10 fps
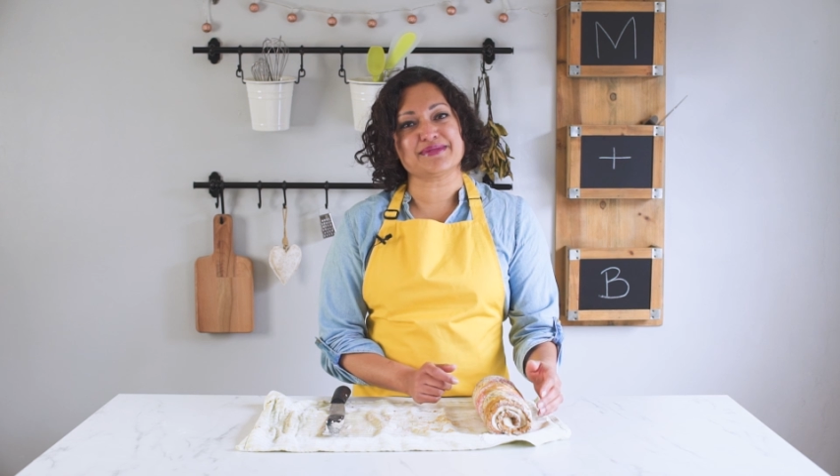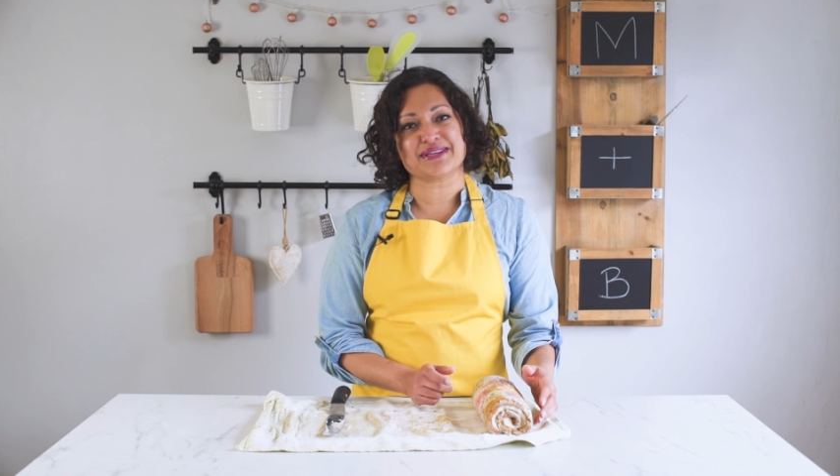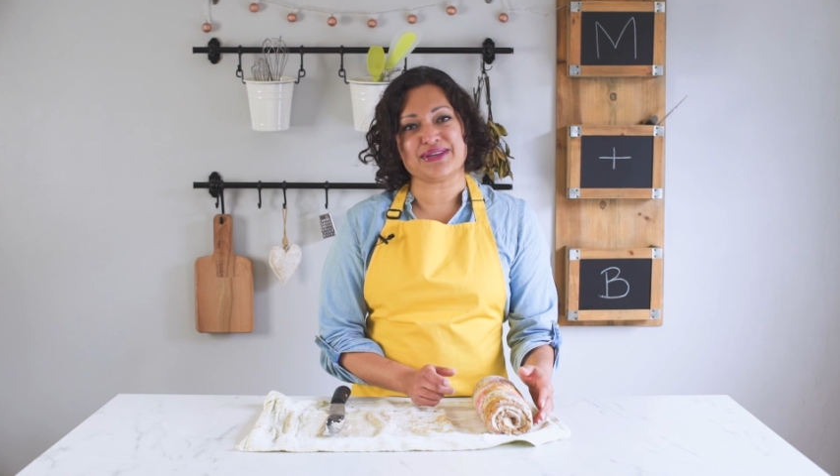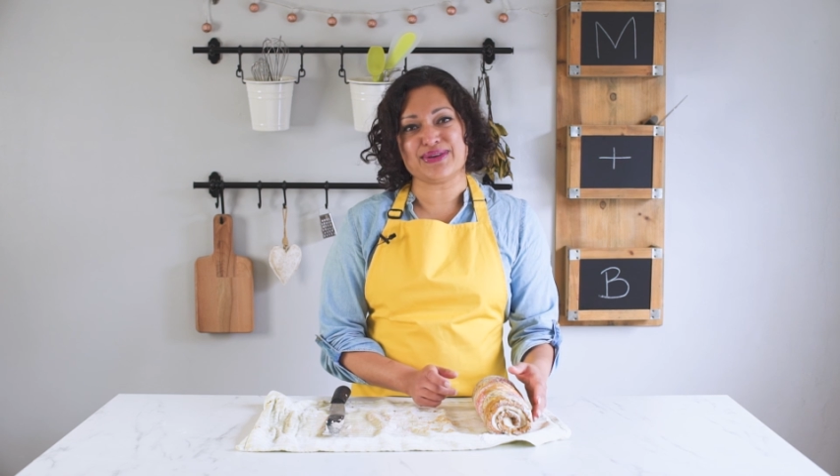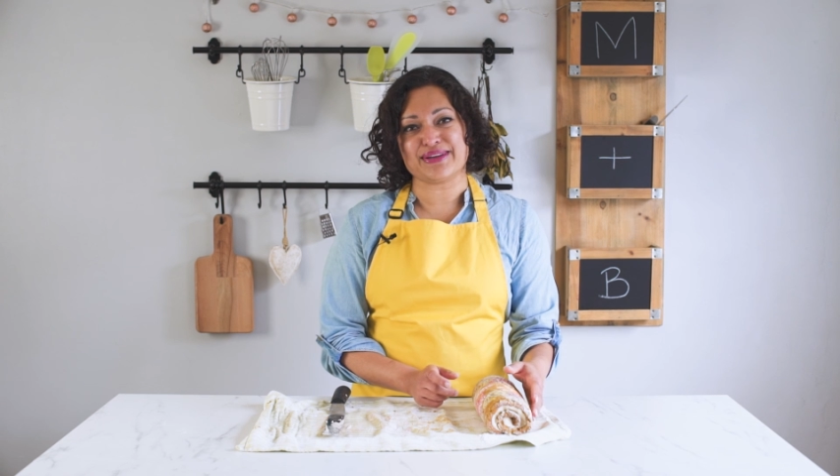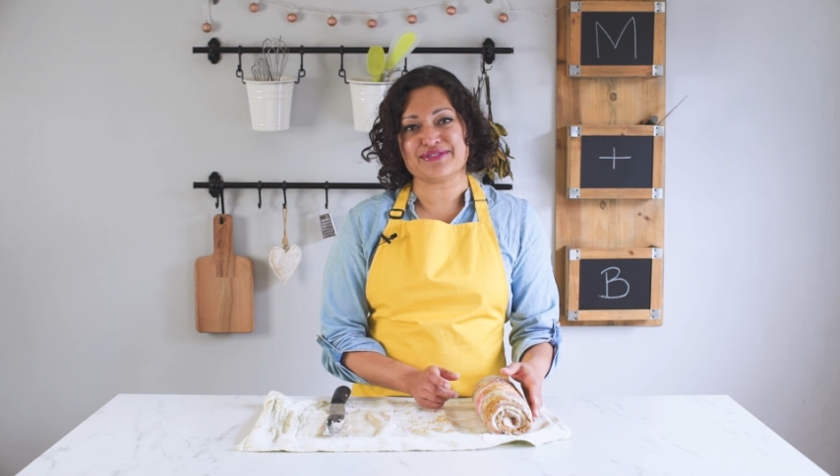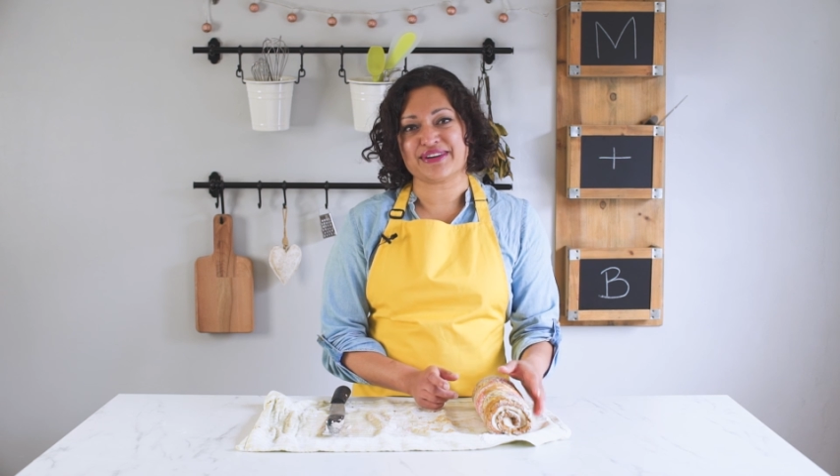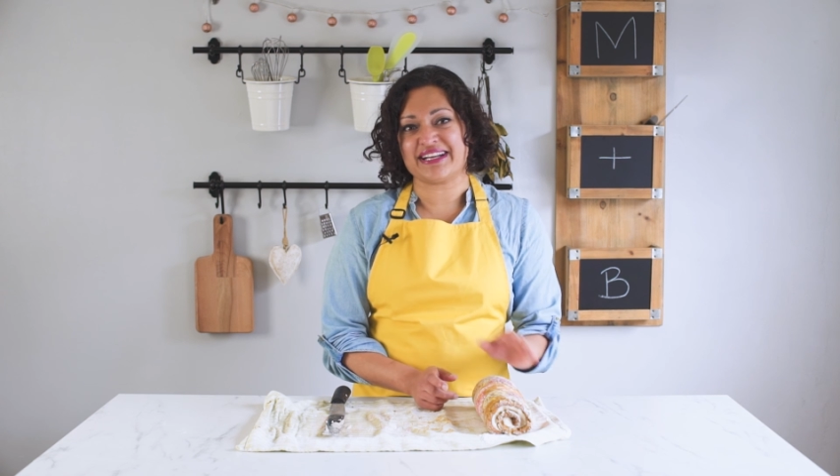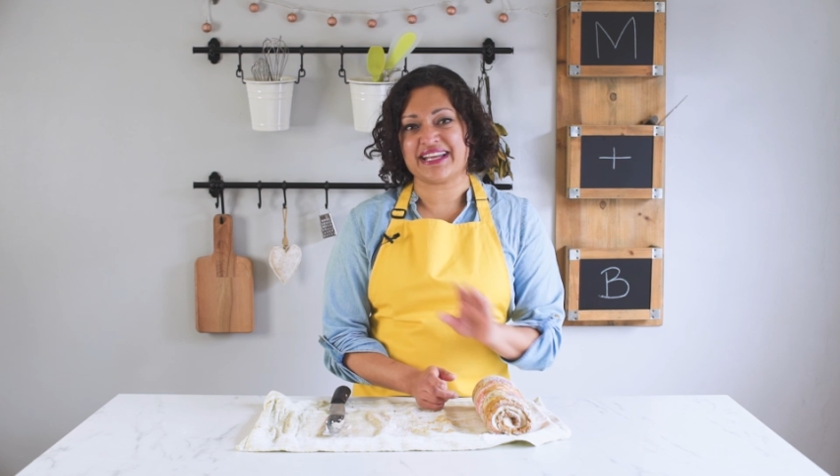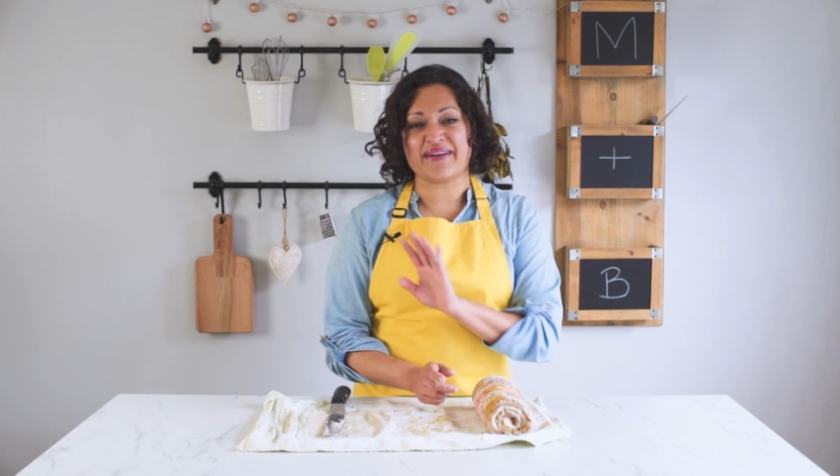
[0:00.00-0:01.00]
so you can
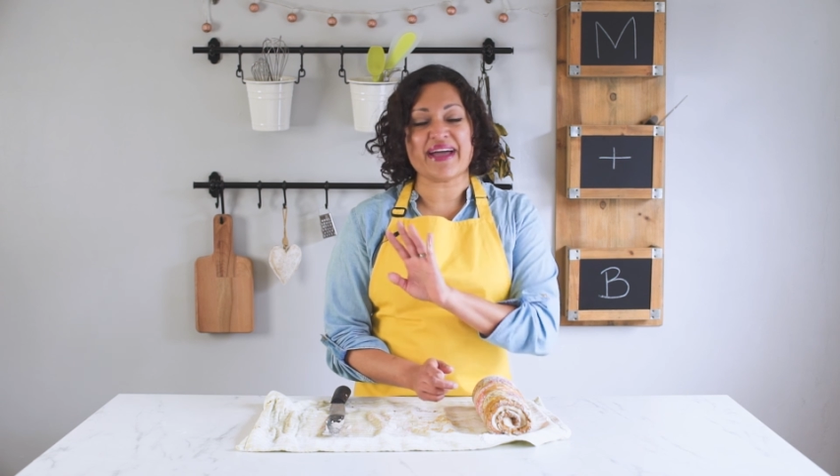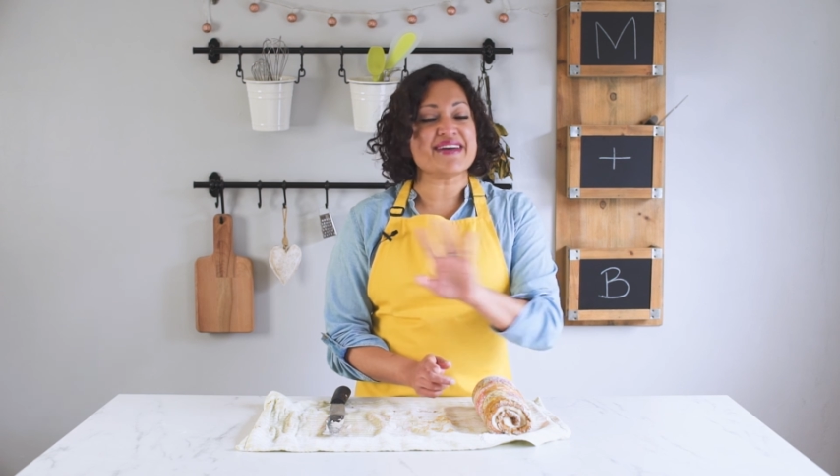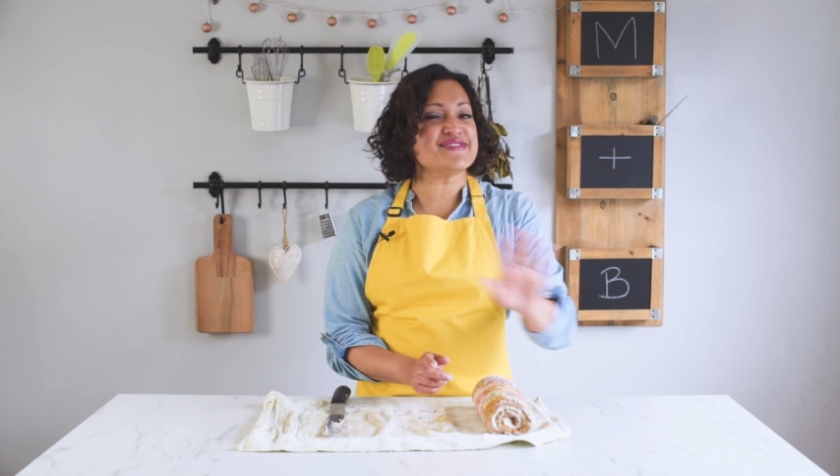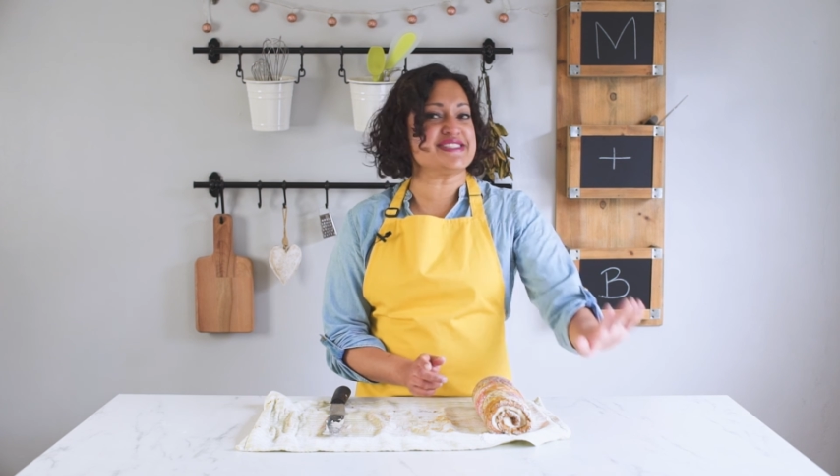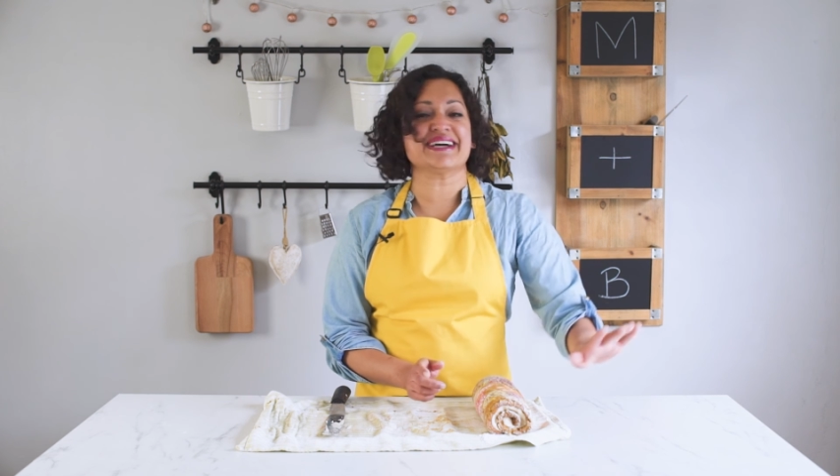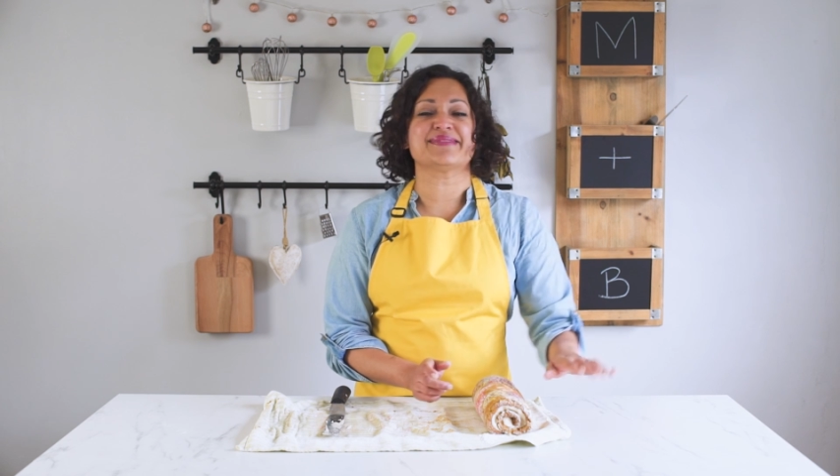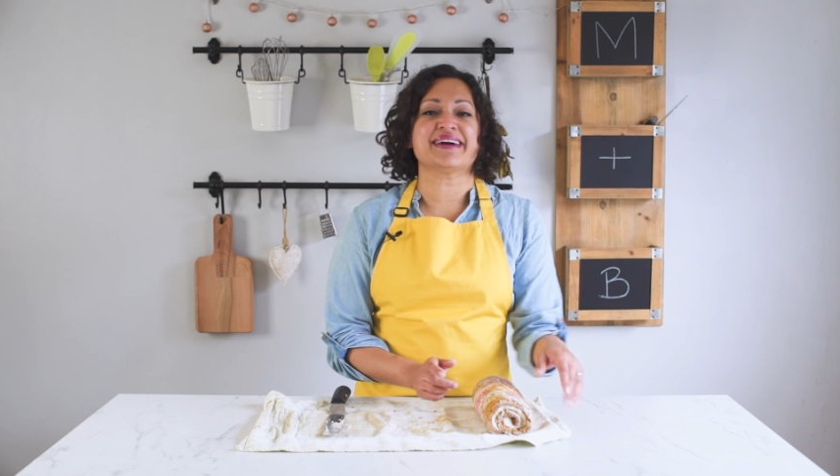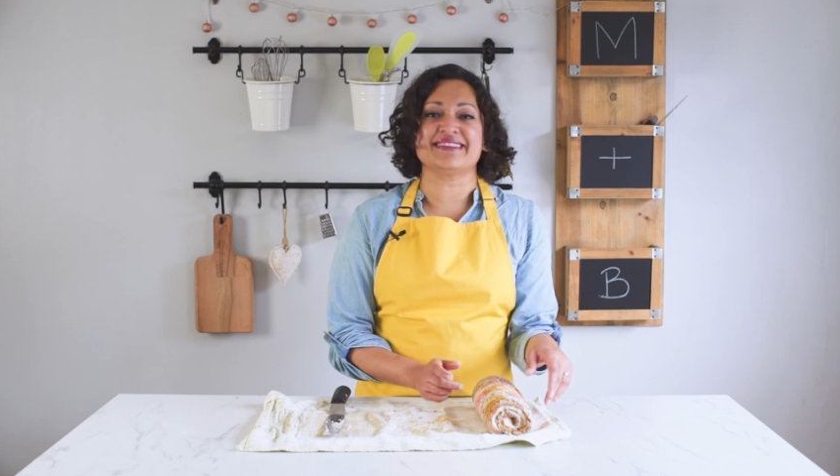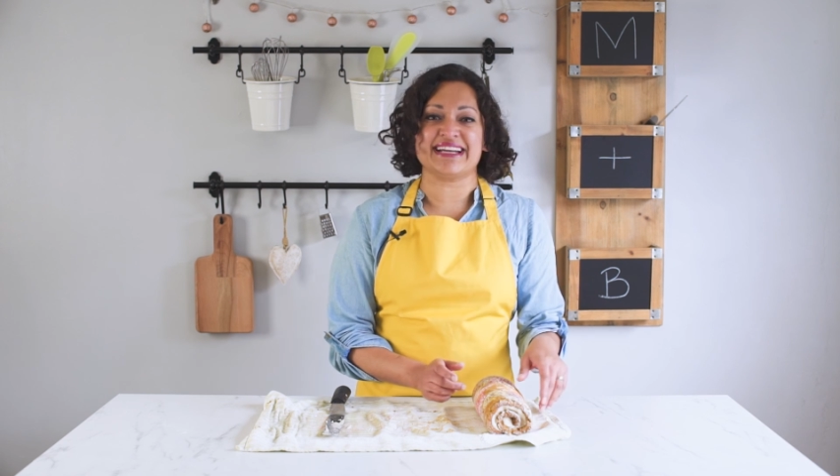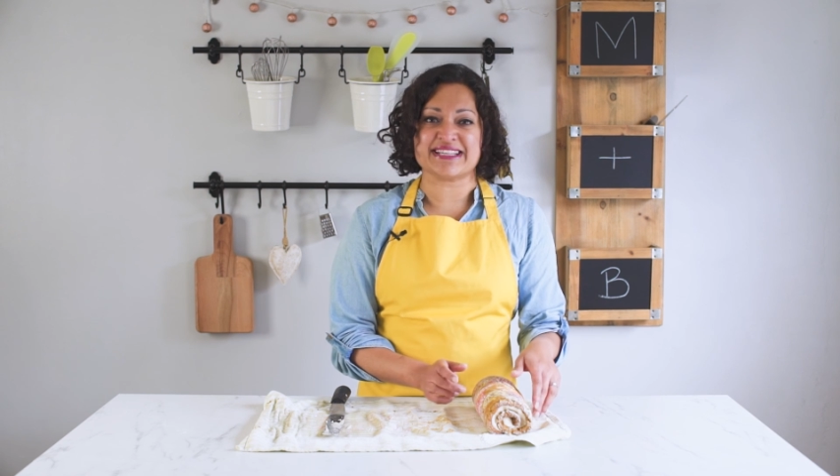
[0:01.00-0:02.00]
find out every time I
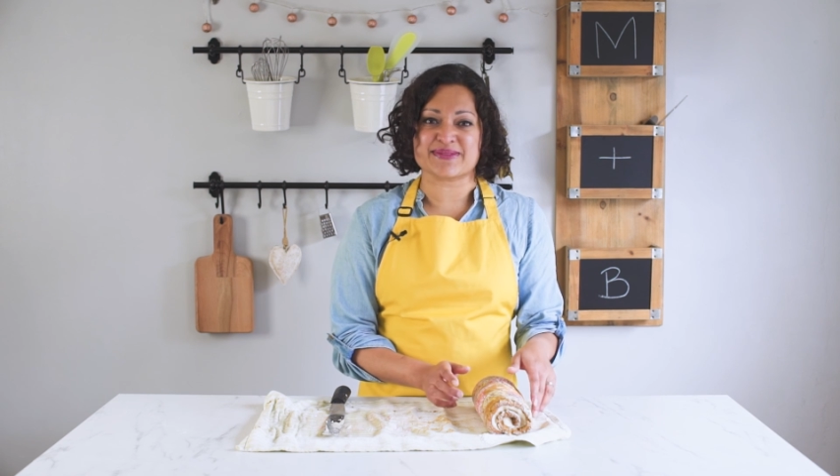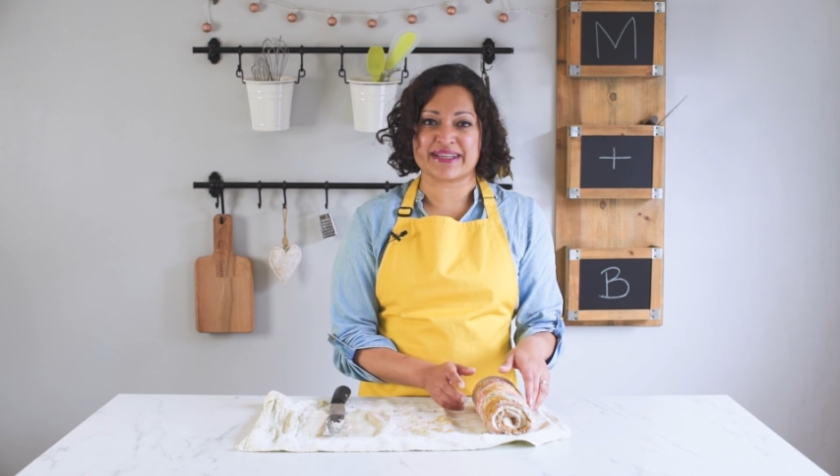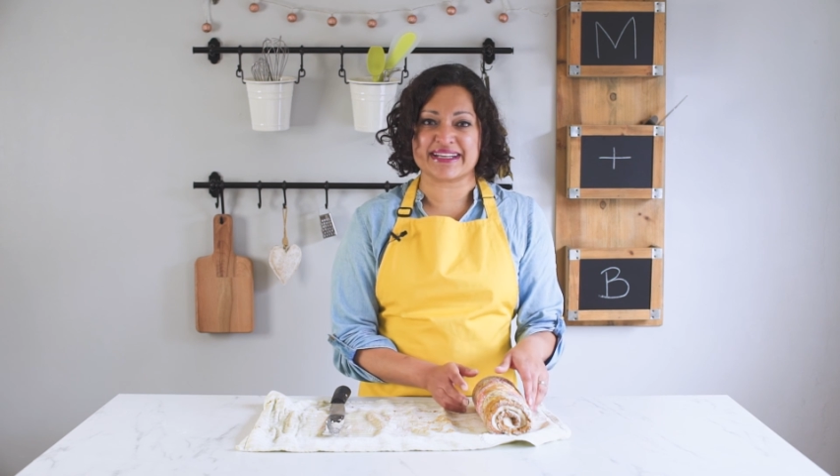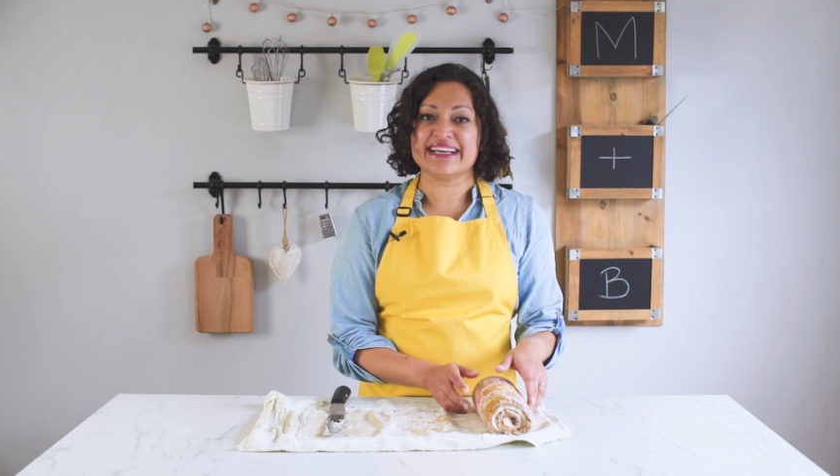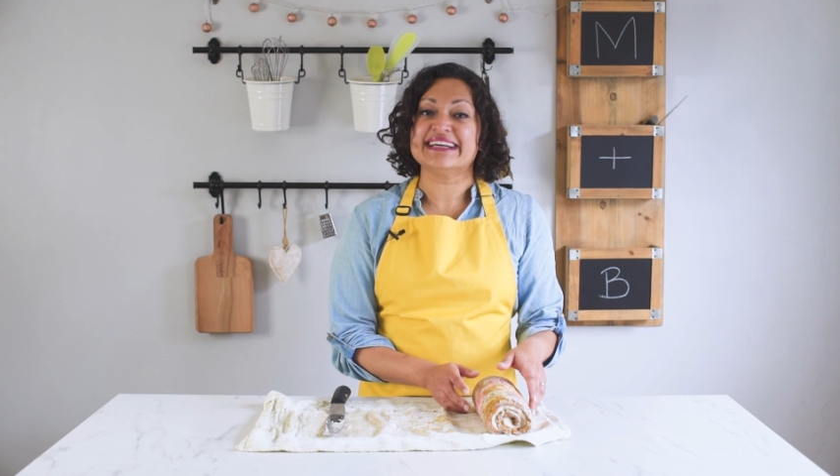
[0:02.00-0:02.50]
release one.